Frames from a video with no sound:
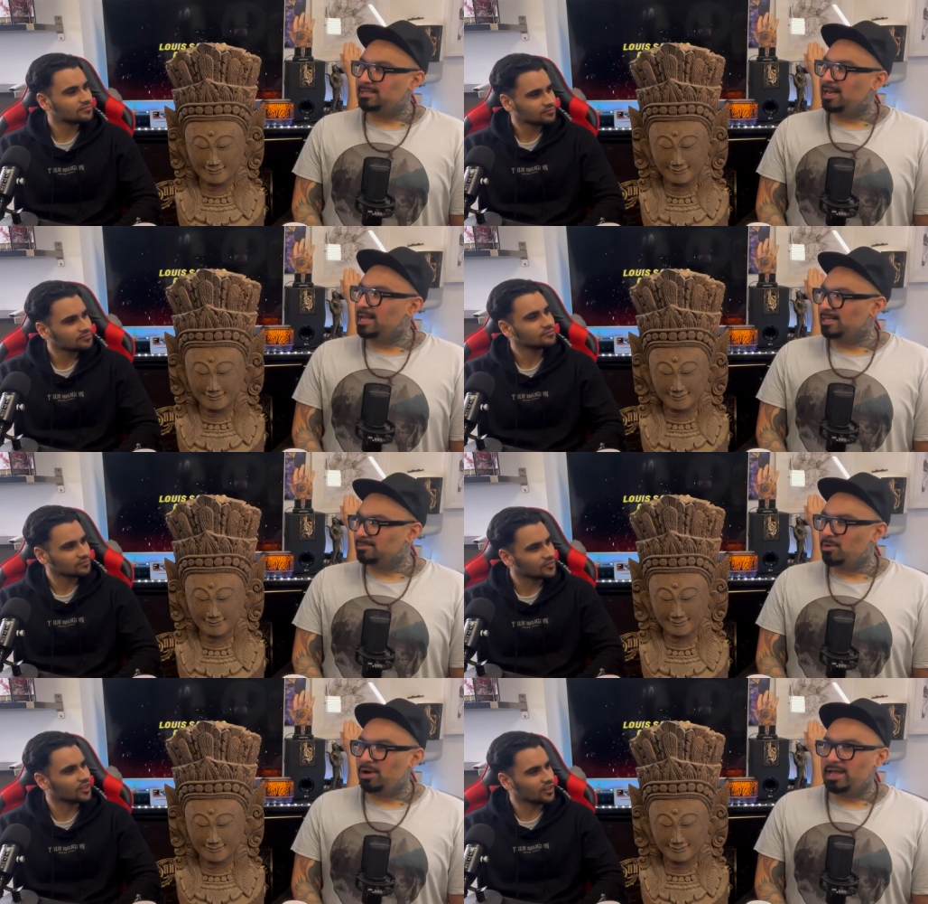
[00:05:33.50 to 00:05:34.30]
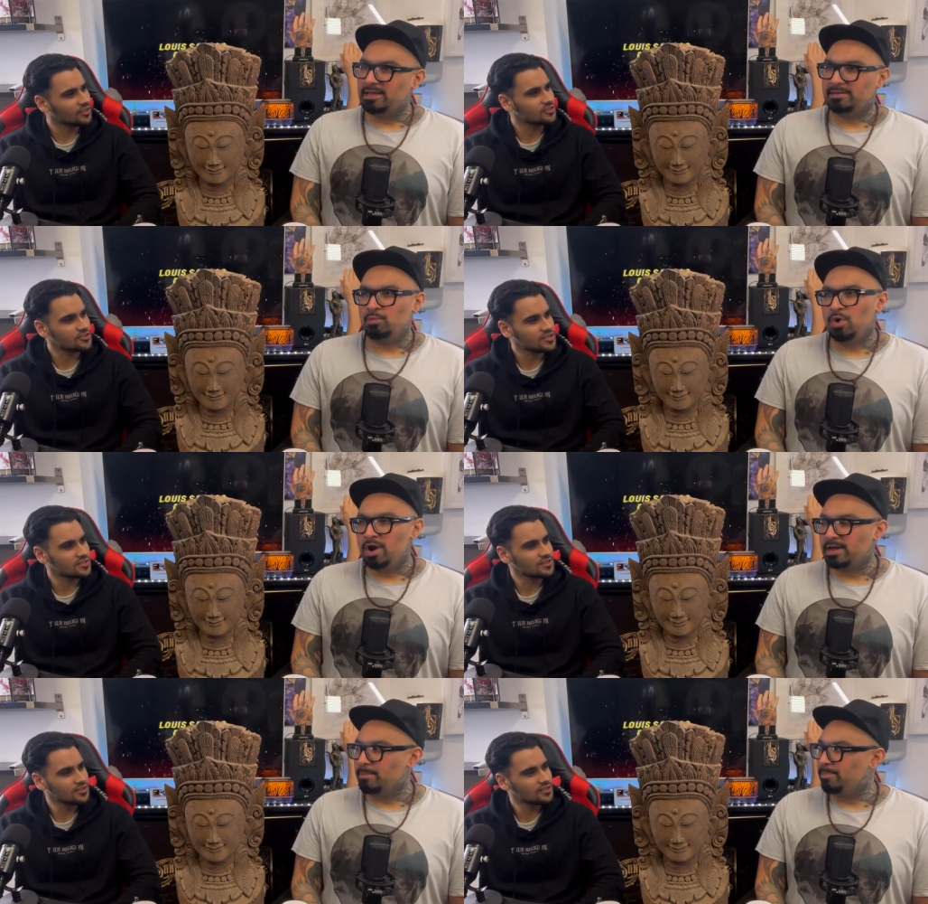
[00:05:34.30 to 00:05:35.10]
Speaker 1: Like it's more yeah, like
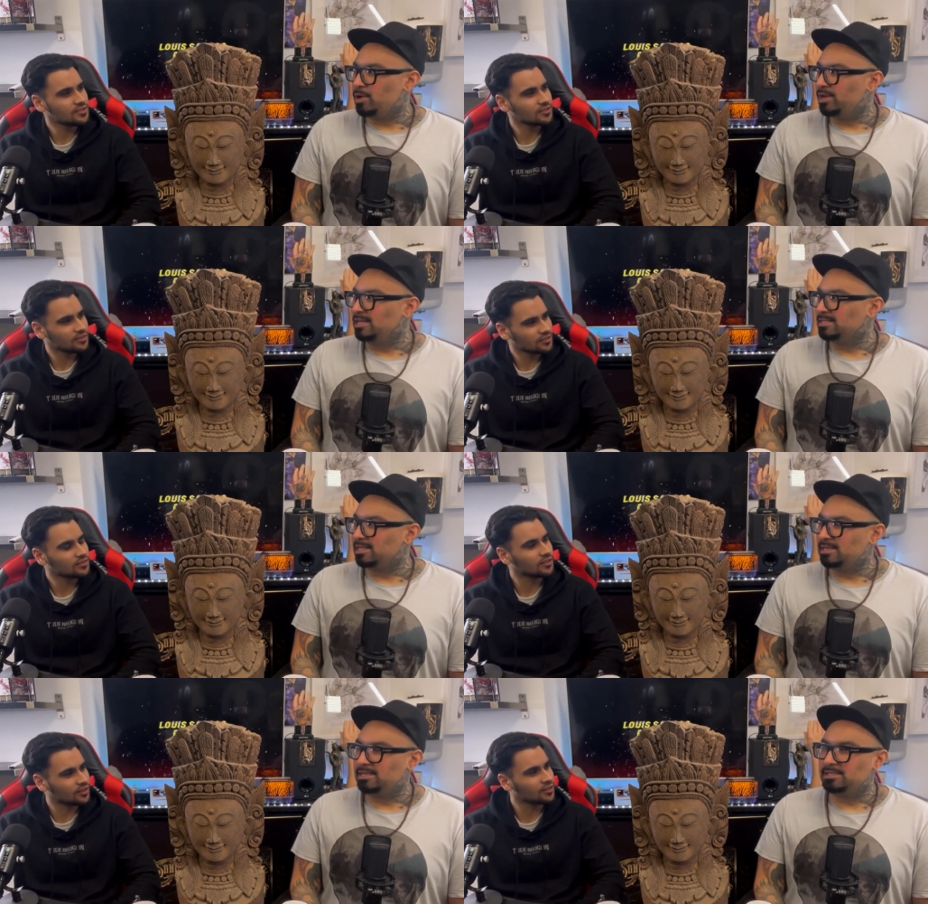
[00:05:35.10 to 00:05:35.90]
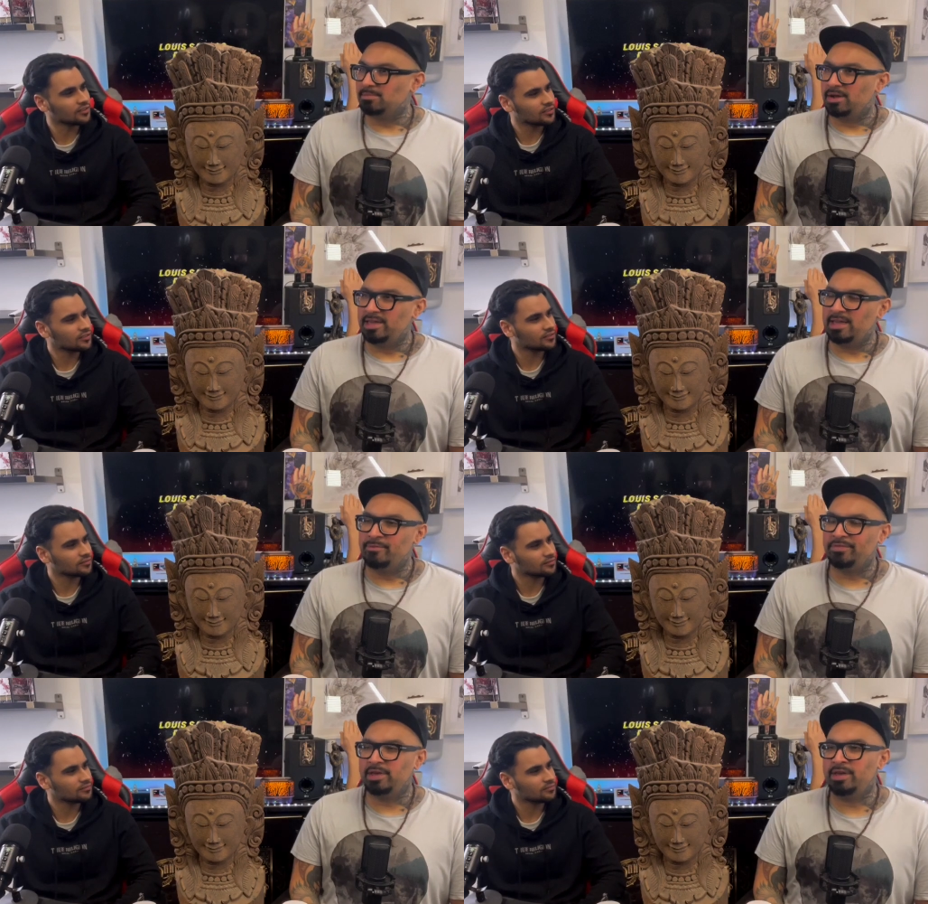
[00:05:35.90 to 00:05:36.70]
work and buildings, and yeah. it's more.
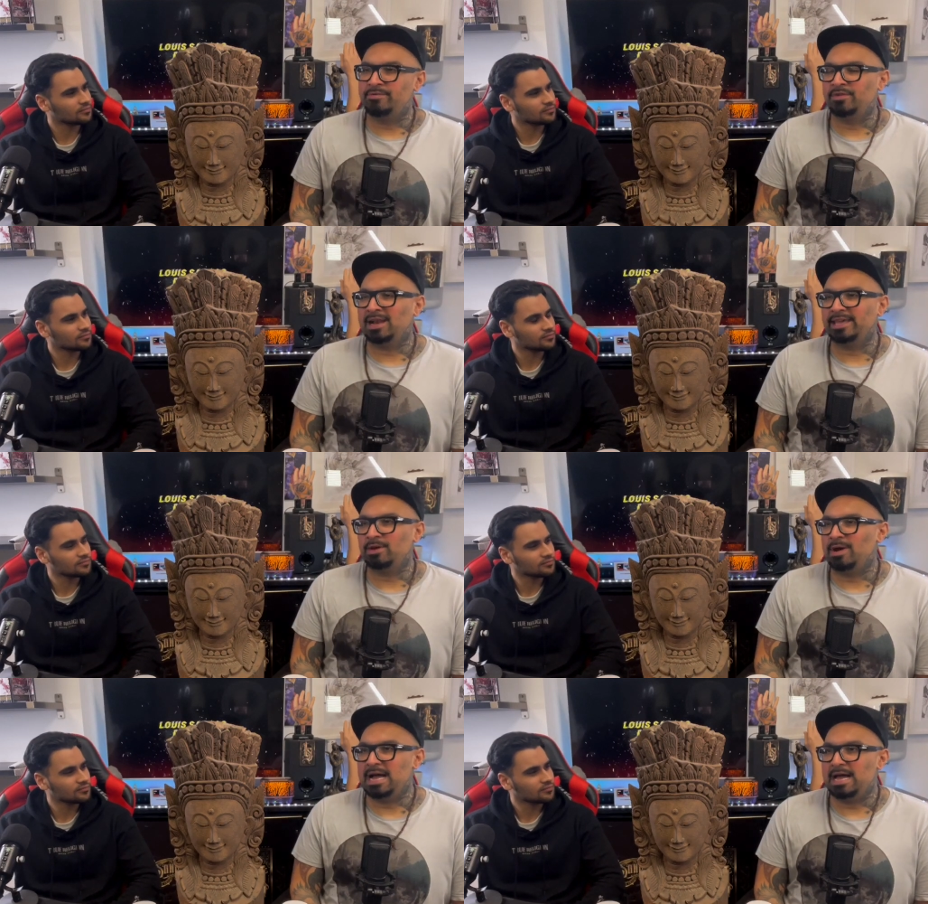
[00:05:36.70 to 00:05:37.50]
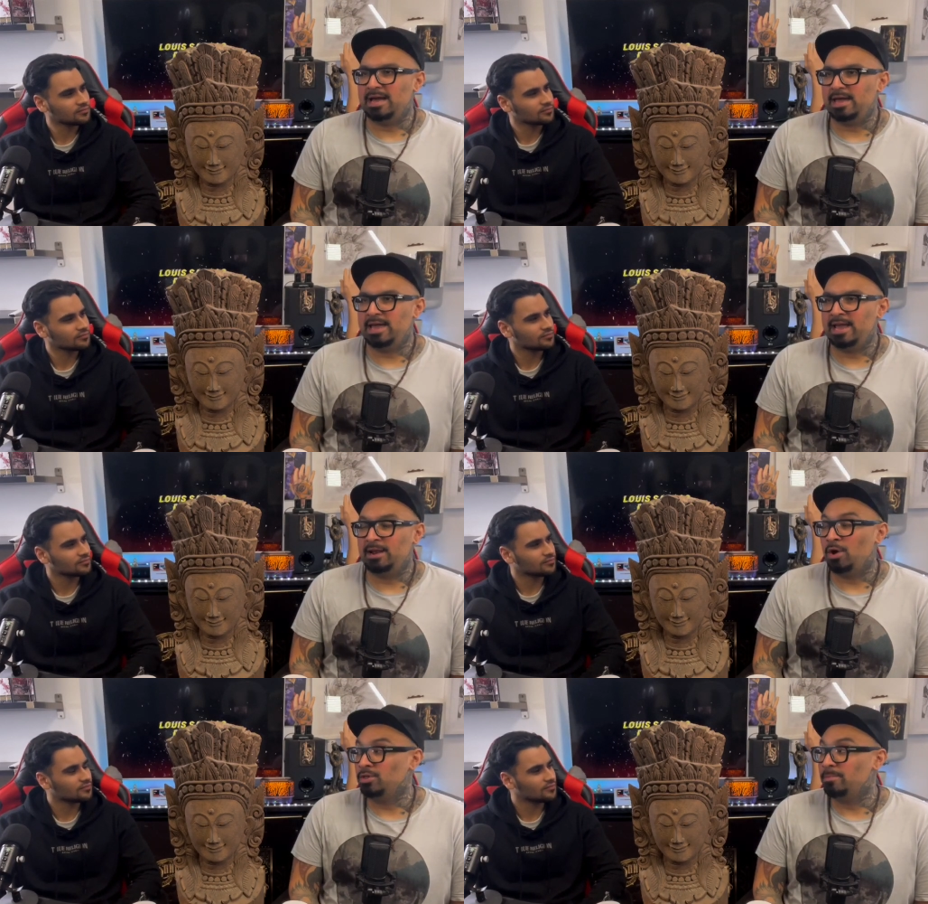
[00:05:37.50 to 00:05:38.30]
You feel, you feel like you are
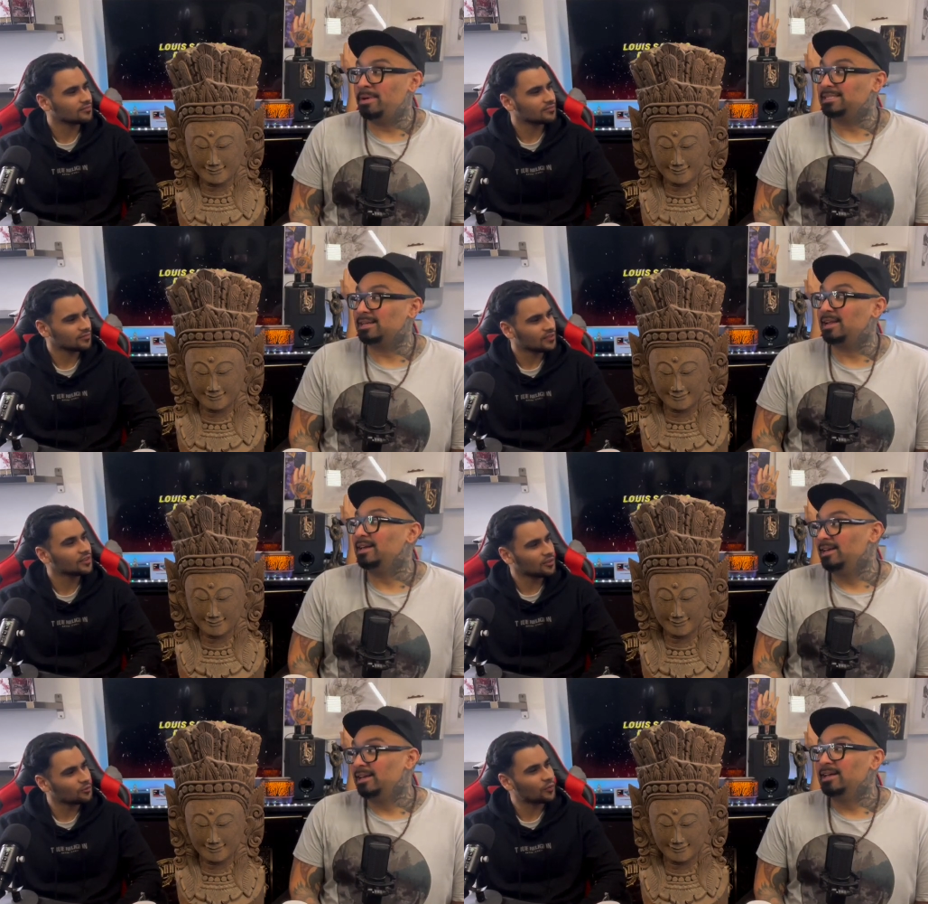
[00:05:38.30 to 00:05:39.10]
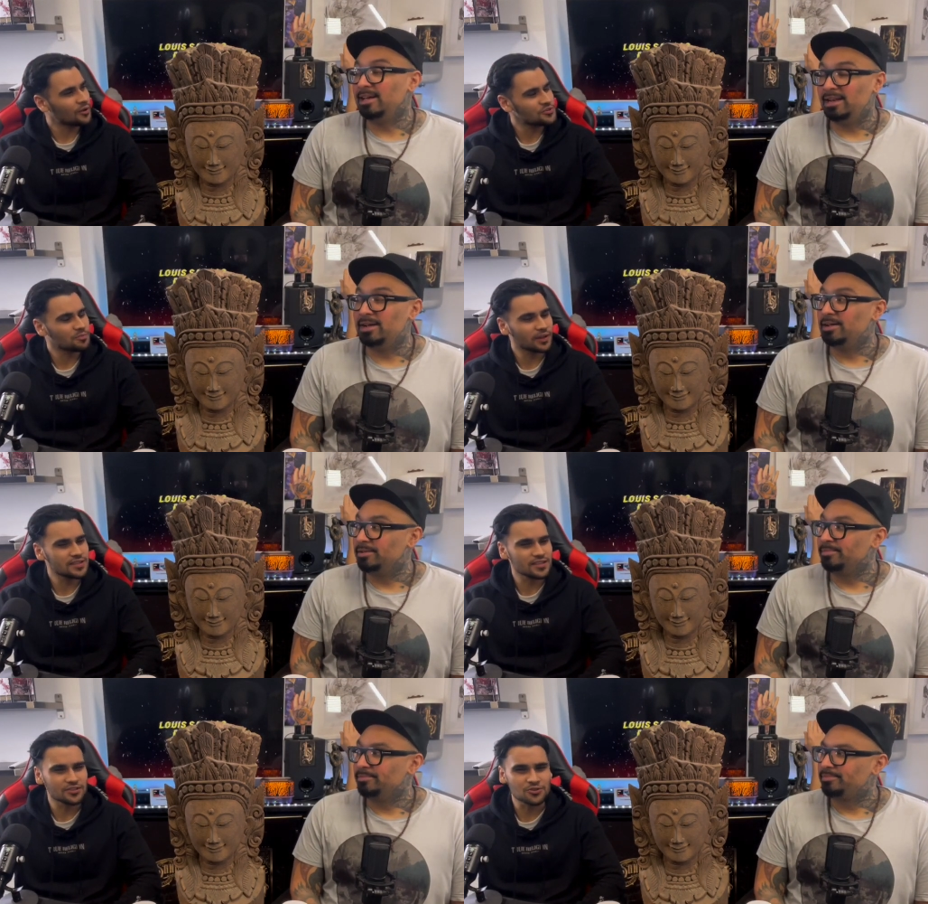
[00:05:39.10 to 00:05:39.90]
in London, basically. Where was you know? the
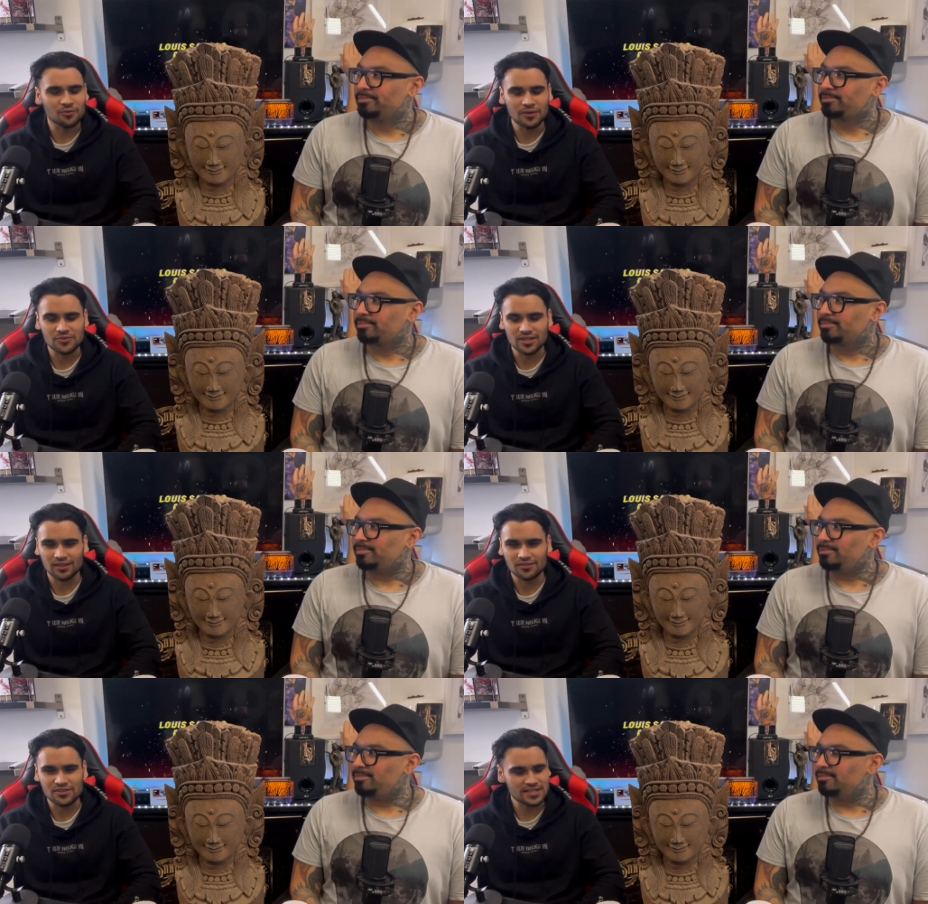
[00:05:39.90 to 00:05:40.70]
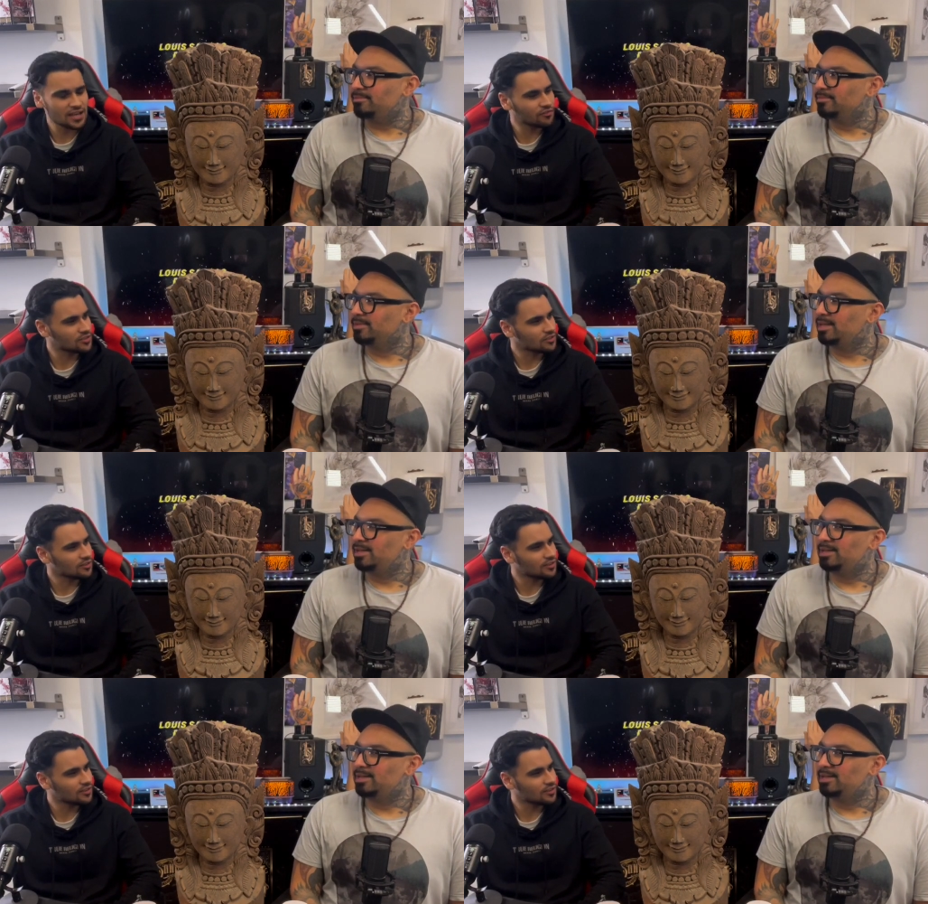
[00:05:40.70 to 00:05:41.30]
Speaker 2: place that you told me? Was it was it Salvador?